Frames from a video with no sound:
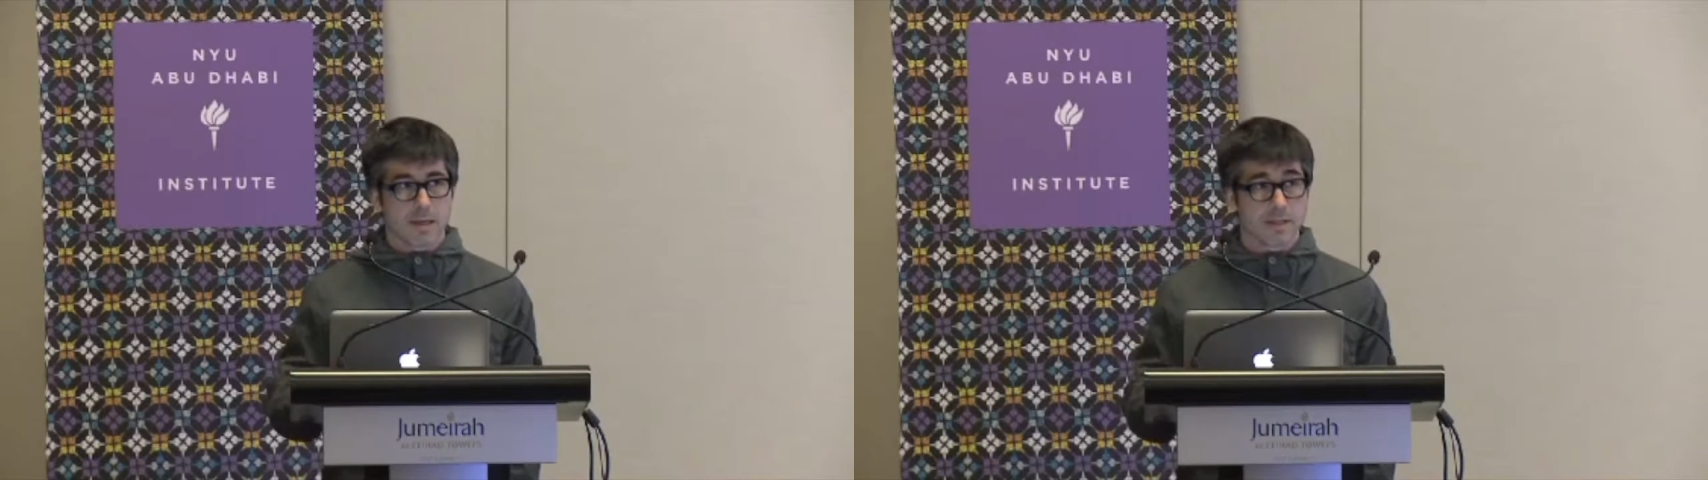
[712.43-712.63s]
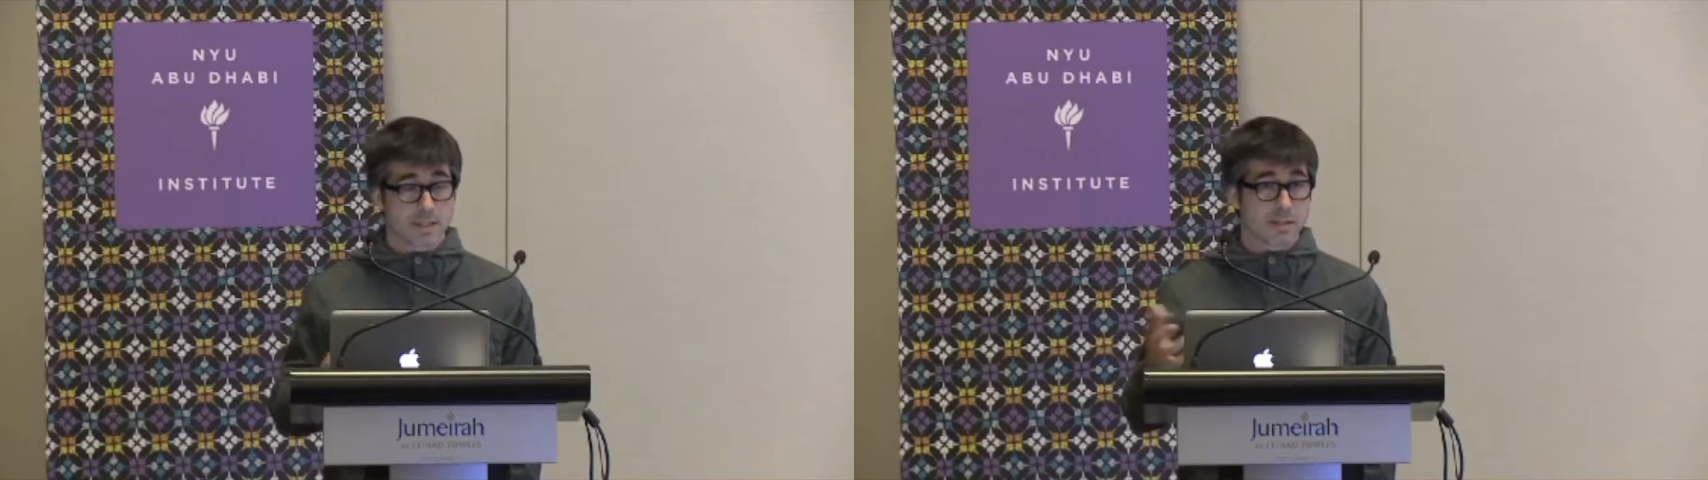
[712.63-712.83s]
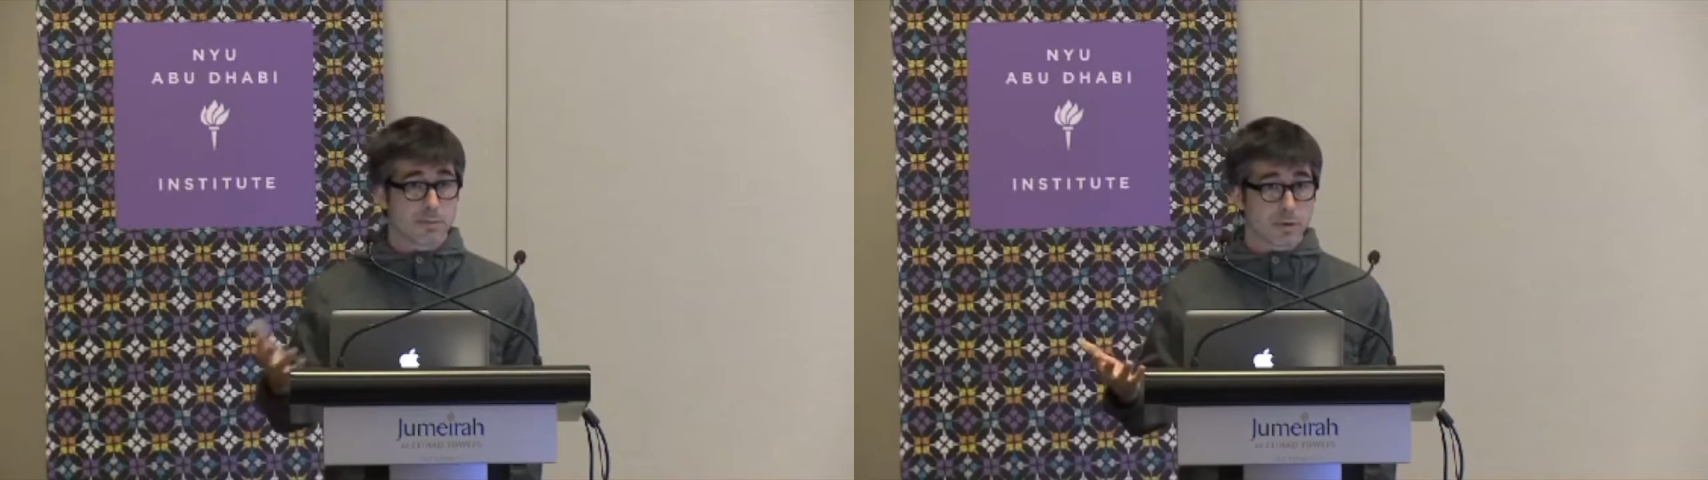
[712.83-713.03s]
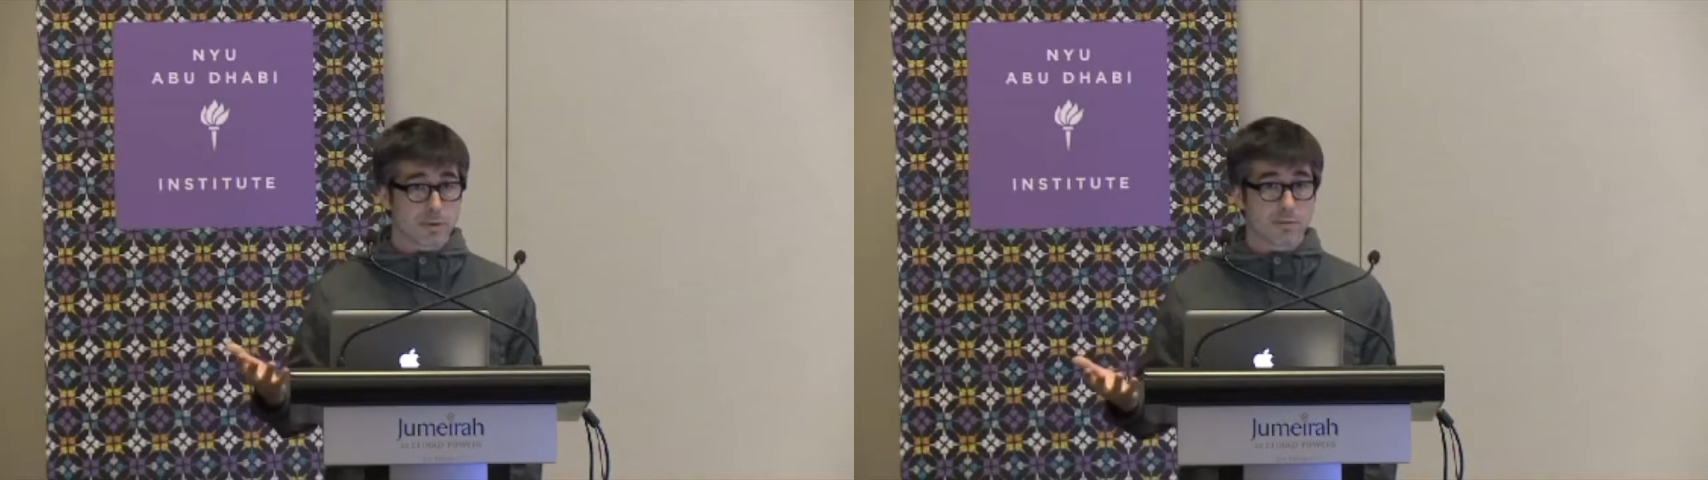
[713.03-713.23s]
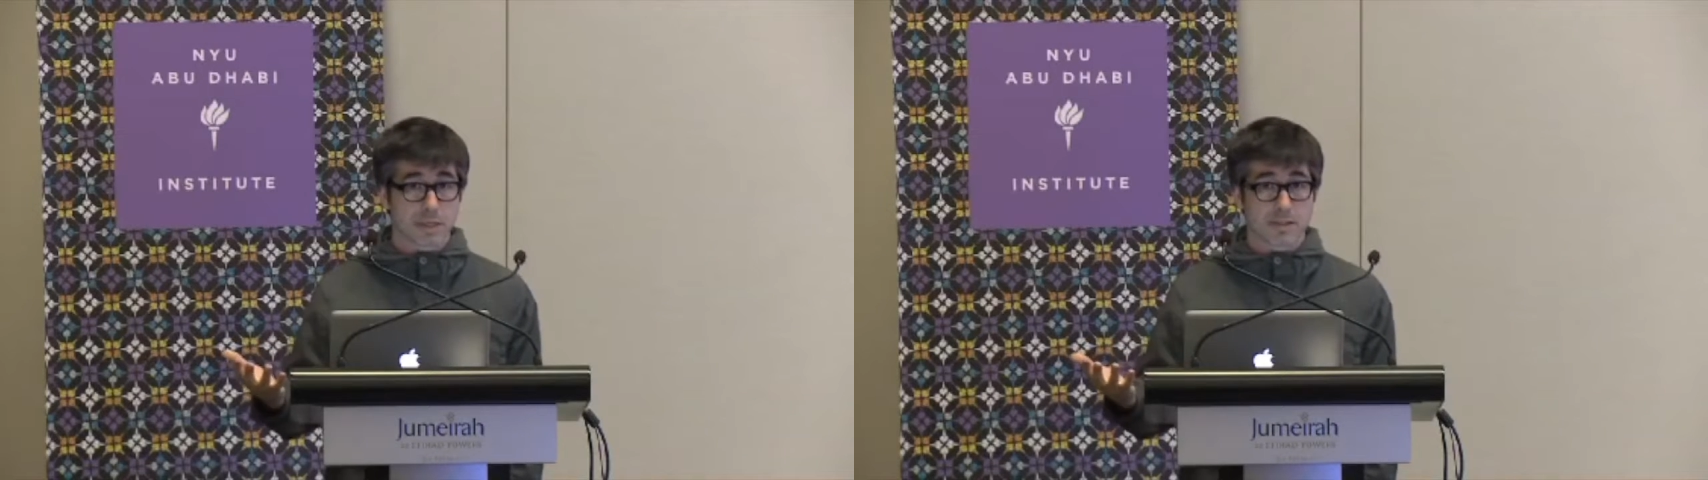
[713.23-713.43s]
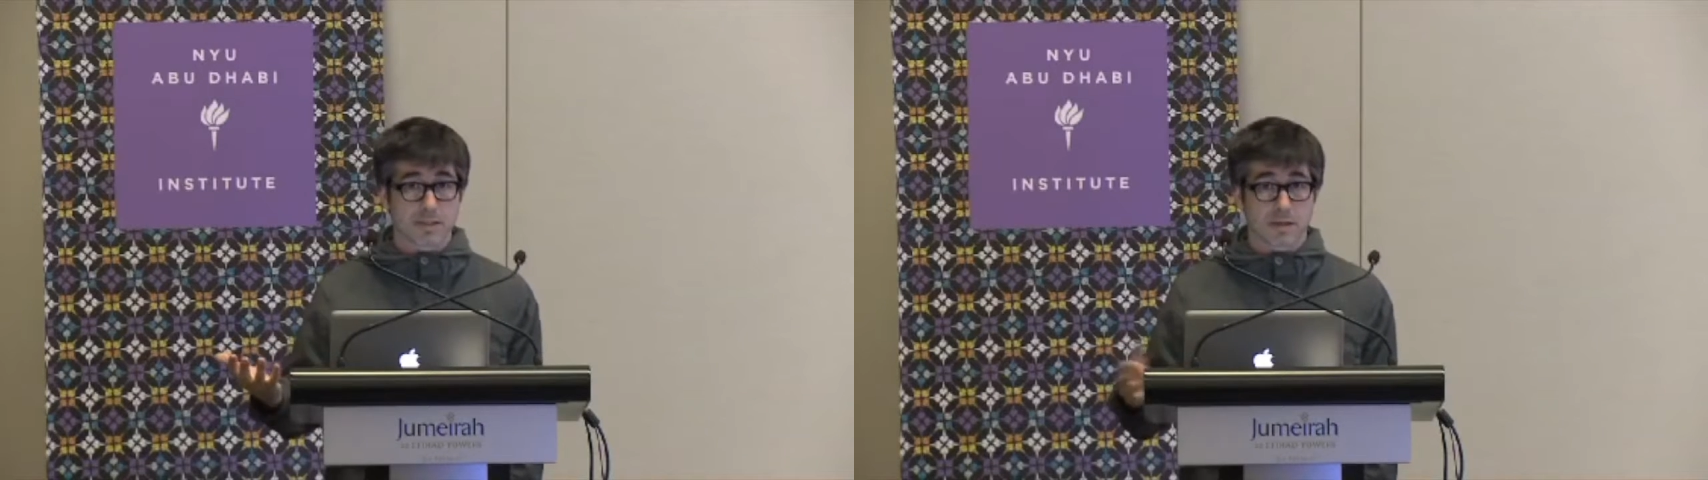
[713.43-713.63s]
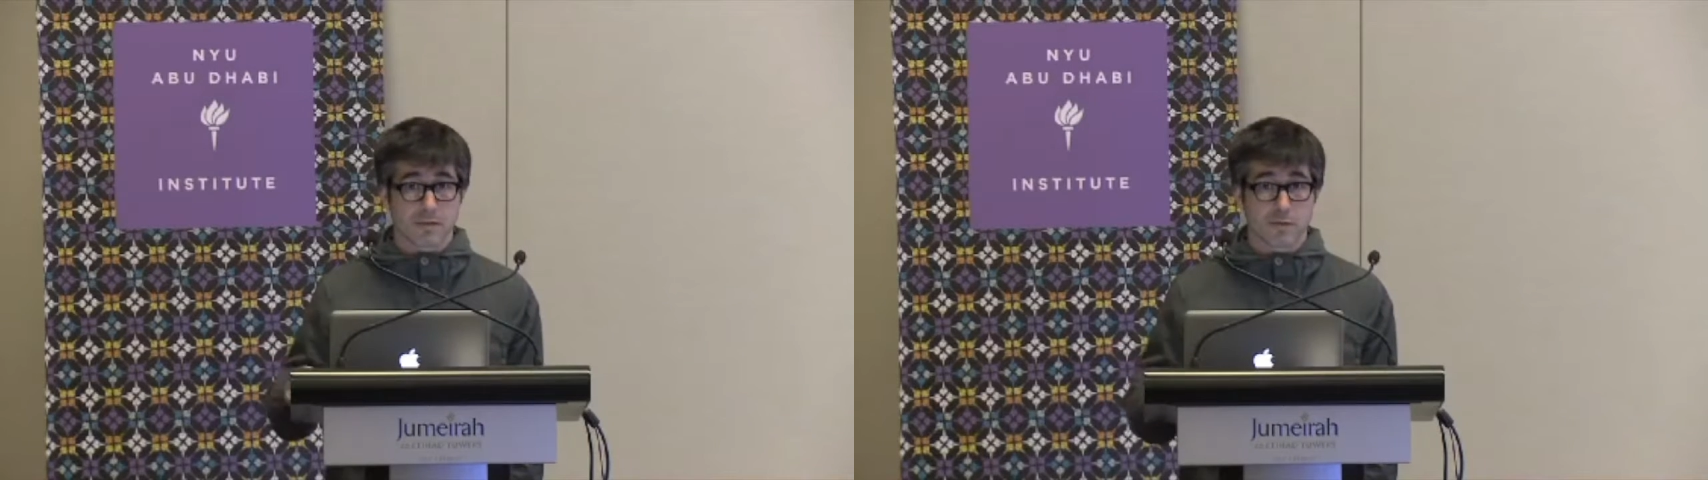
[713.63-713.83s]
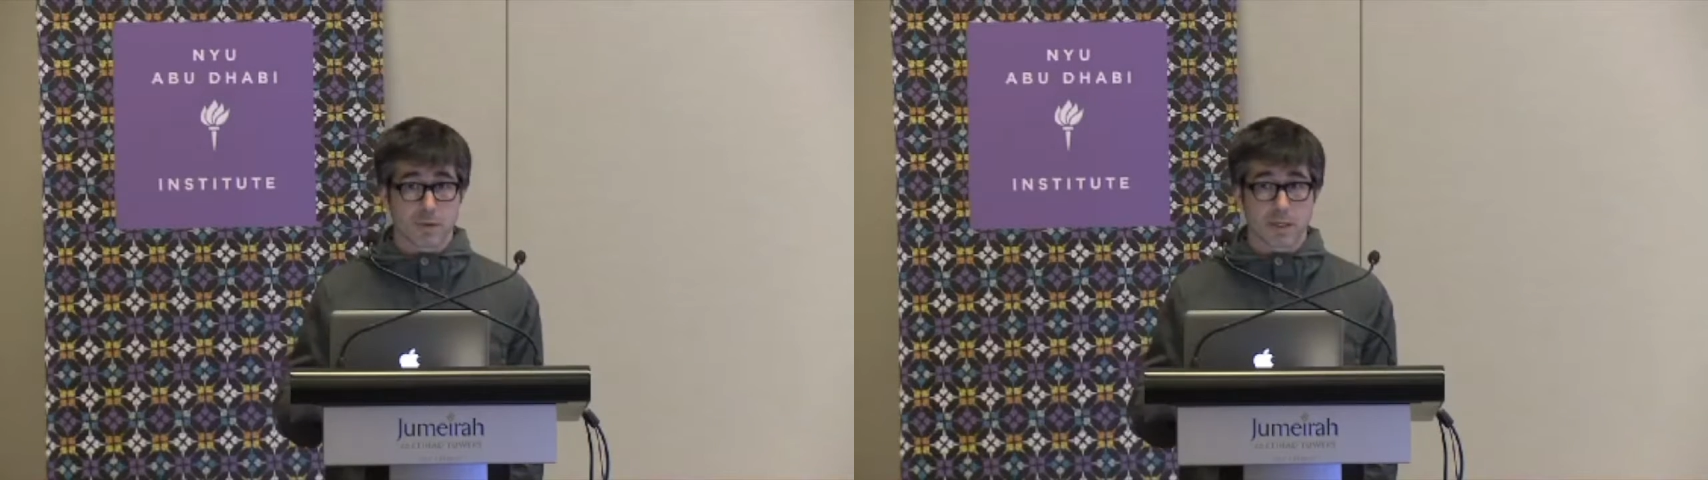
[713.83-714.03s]
This is important because
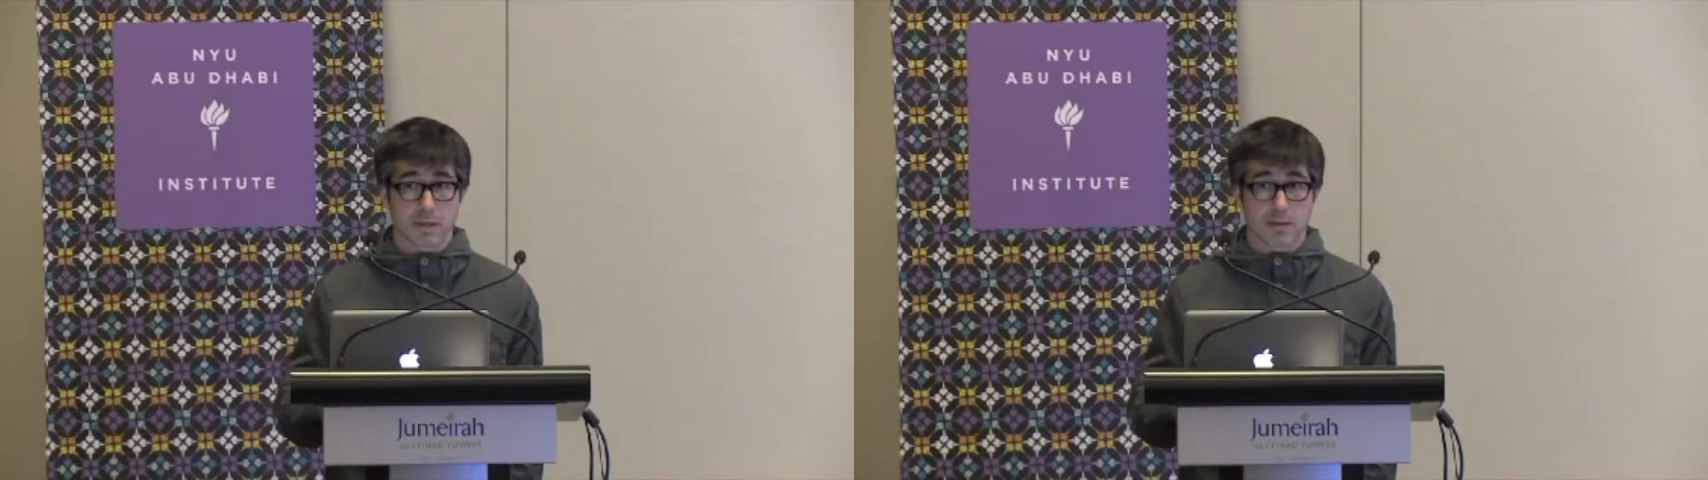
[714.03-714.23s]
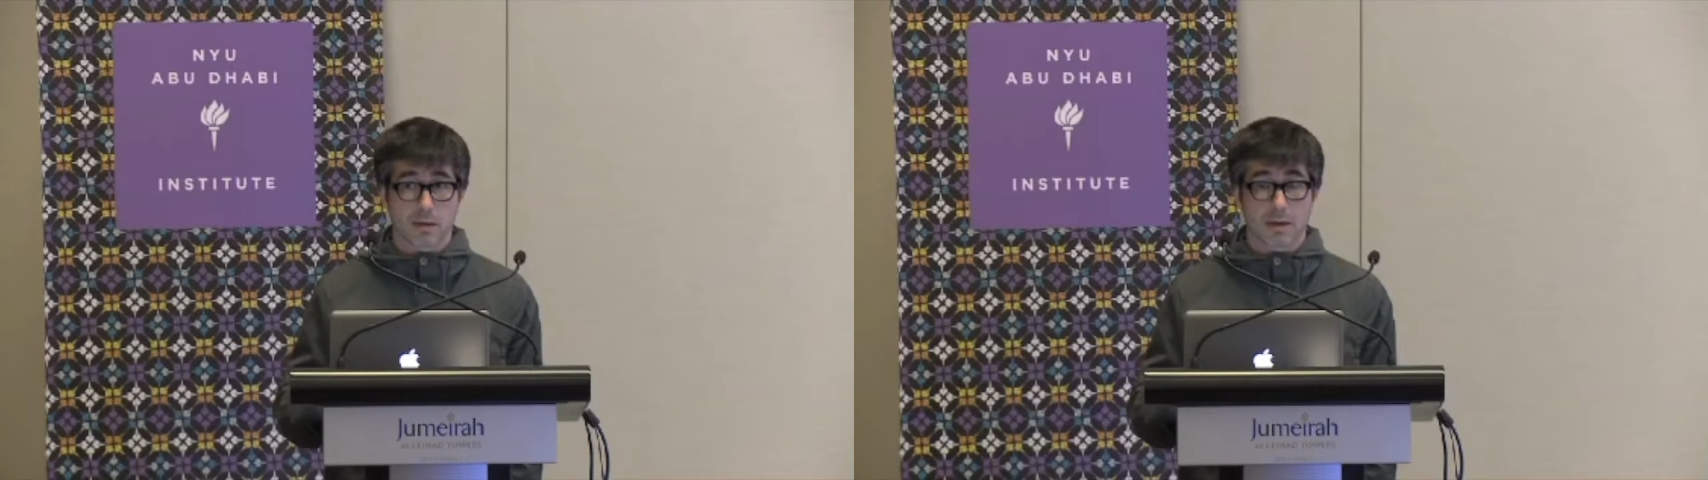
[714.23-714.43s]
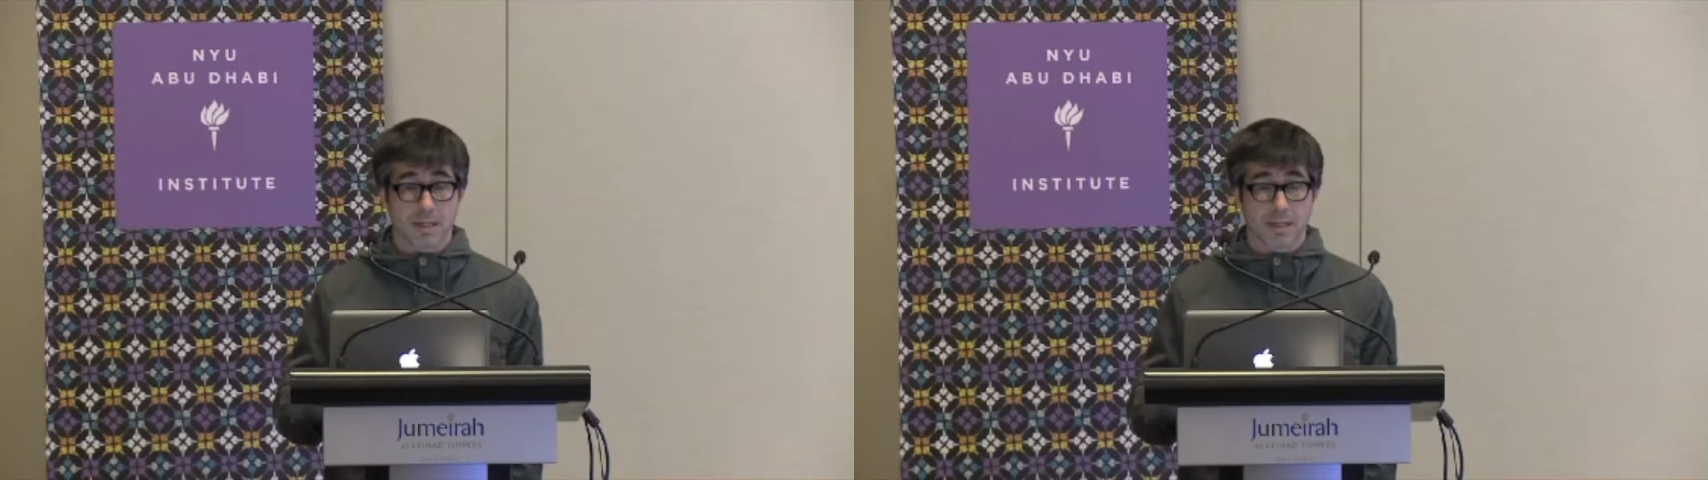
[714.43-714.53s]
if we